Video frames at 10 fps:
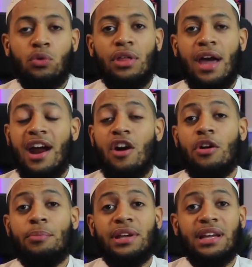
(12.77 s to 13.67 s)
the
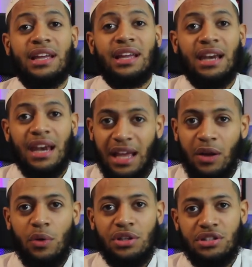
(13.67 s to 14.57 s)
Arabic
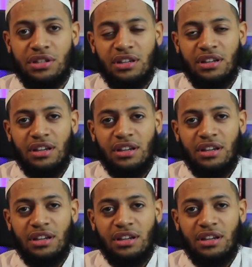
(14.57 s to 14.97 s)
language.